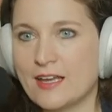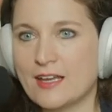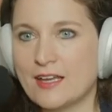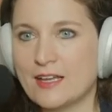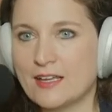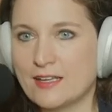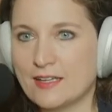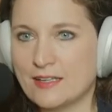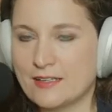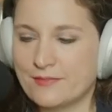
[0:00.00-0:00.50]

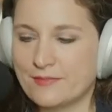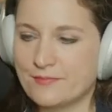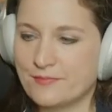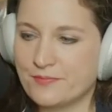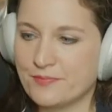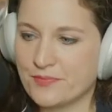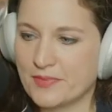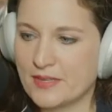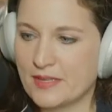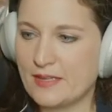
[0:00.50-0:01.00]

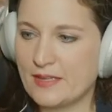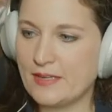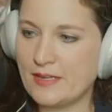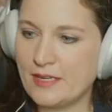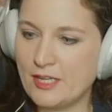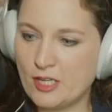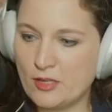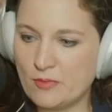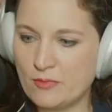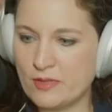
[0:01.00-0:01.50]

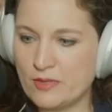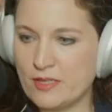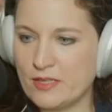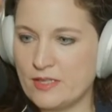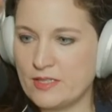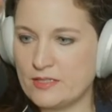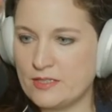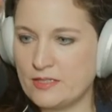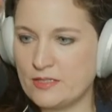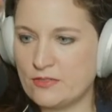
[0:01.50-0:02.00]
Kim, this
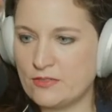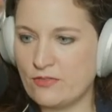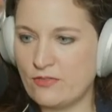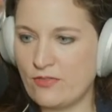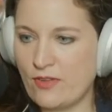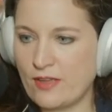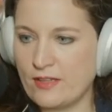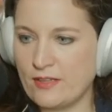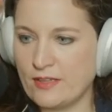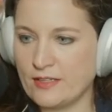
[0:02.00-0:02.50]
is
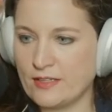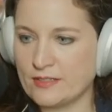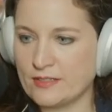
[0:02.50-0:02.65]
failing